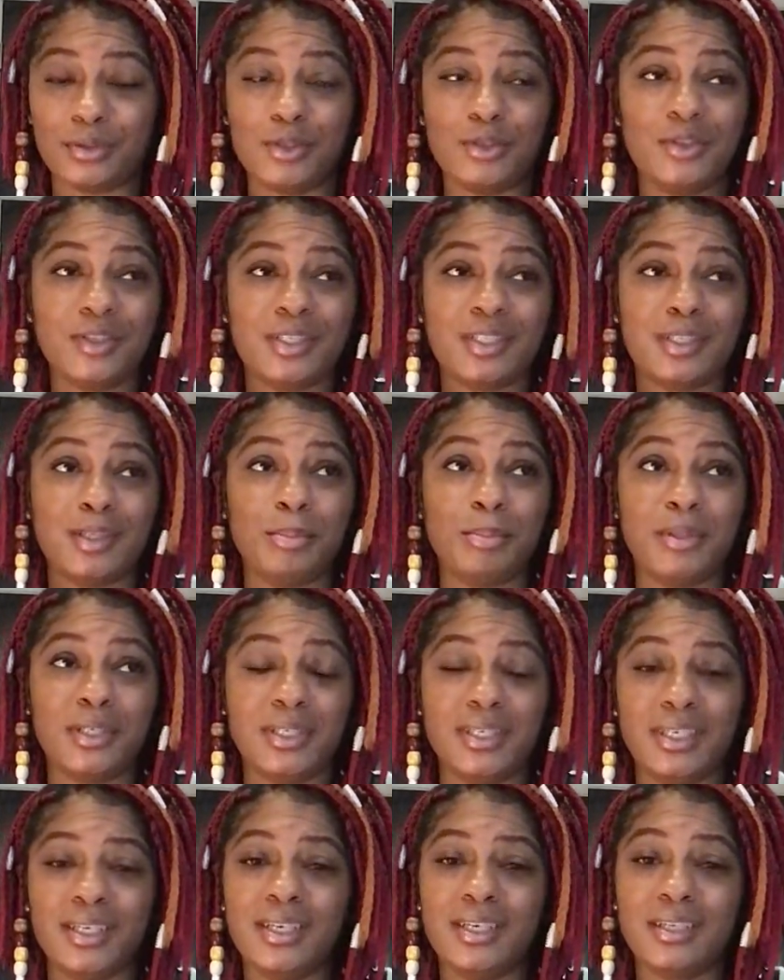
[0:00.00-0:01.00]
You just simply
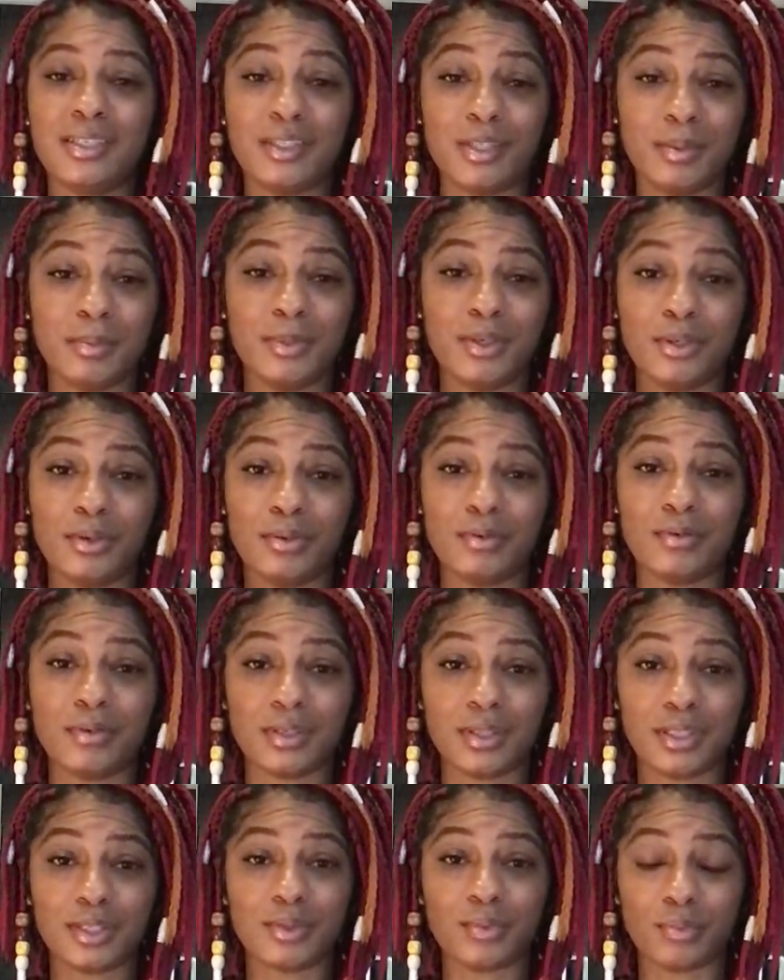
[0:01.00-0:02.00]
need it to
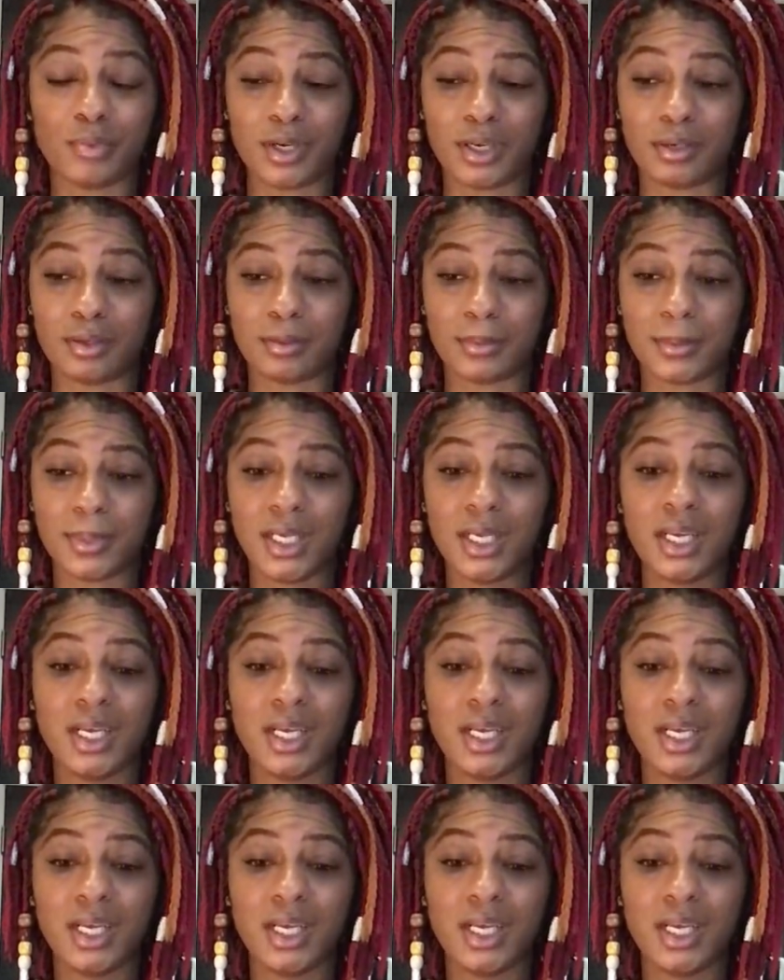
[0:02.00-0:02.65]
maneuver this realm.